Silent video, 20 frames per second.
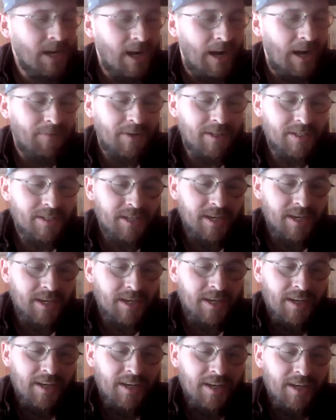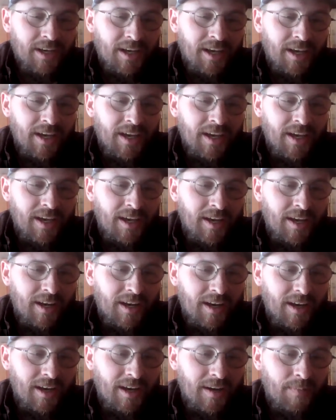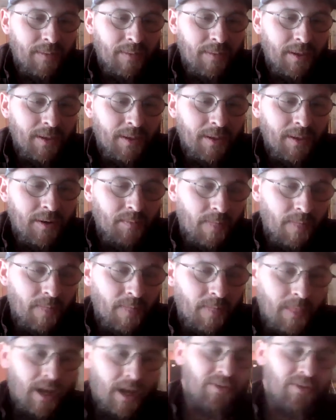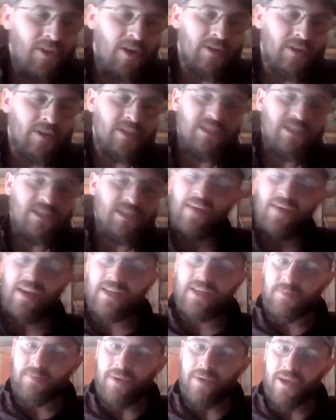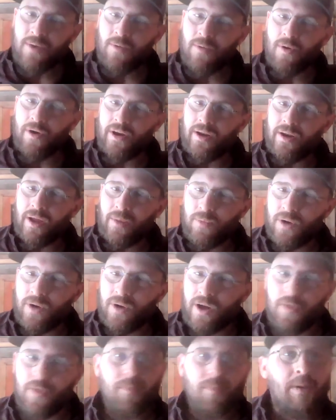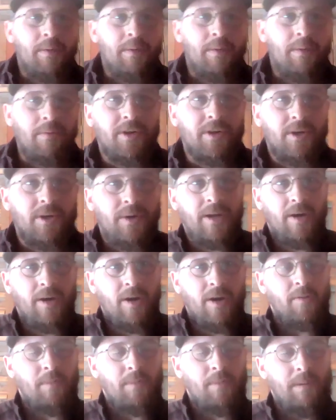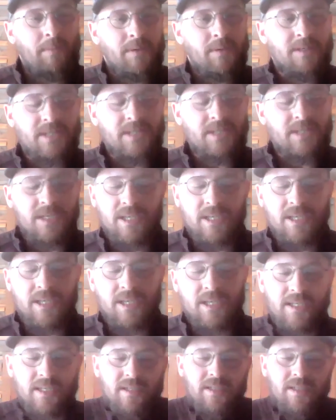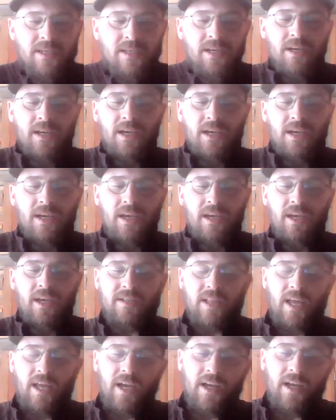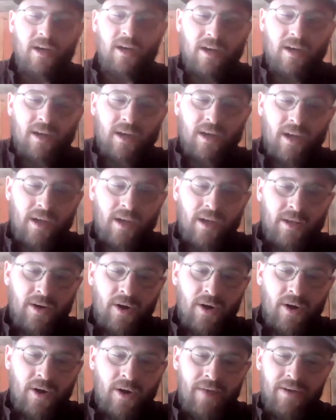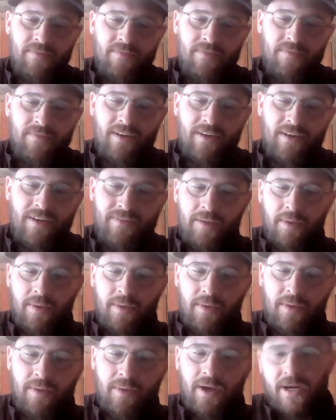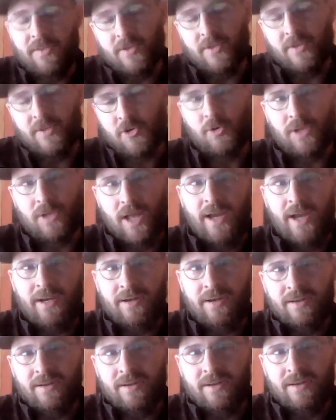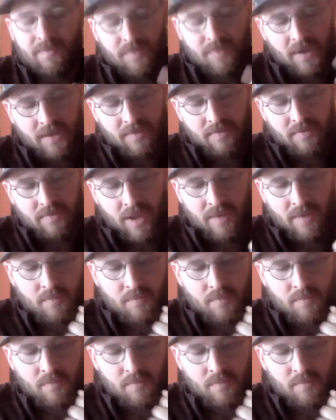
a conference, and kind of along the same vein, is being worried what other people are doing or other people's successes is like, having a 5-gallon bucket on the shoreline and